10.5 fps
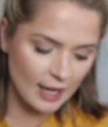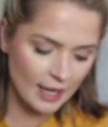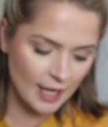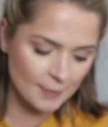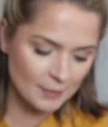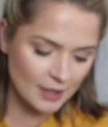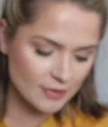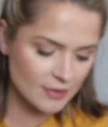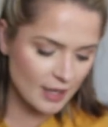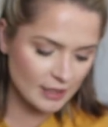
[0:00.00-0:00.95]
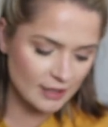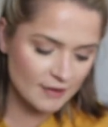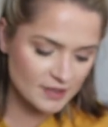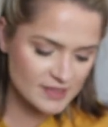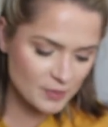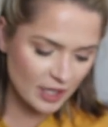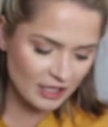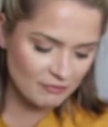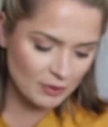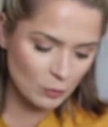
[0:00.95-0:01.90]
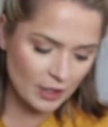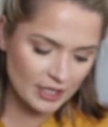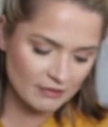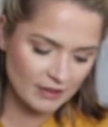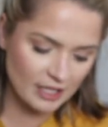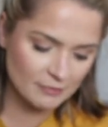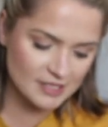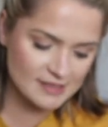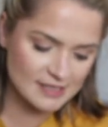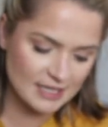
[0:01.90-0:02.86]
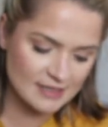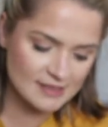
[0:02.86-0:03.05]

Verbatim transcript: I love this brand. I've been wanting a vitamin C